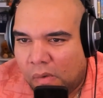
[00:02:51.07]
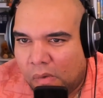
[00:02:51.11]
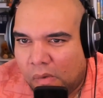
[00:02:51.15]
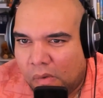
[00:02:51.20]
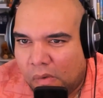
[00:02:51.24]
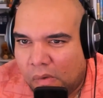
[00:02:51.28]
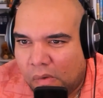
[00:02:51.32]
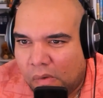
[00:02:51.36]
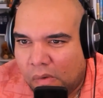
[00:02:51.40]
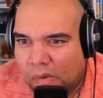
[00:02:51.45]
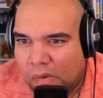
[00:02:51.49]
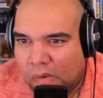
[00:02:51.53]

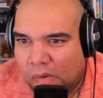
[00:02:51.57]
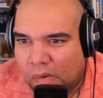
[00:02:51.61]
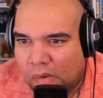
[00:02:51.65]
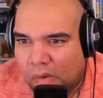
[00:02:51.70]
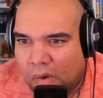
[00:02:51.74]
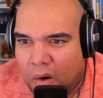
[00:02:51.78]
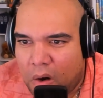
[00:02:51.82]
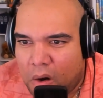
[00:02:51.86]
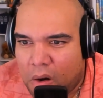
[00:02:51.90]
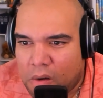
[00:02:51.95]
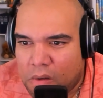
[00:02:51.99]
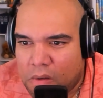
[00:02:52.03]
It did need
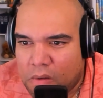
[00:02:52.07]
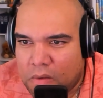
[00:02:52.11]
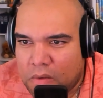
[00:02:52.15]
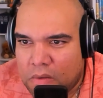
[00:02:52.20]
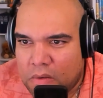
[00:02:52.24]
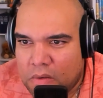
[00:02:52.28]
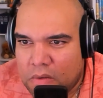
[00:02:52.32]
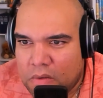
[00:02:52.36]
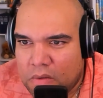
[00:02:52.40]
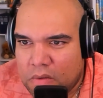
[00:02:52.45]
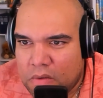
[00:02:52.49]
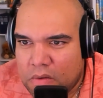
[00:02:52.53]
the more
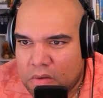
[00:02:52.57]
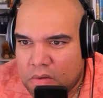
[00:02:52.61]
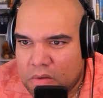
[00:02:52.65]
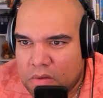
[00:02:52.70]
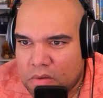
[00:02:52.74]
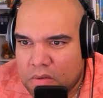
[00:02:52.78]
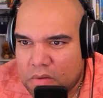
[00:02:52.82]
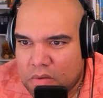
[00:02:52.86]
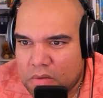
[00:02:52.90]
parmigiana.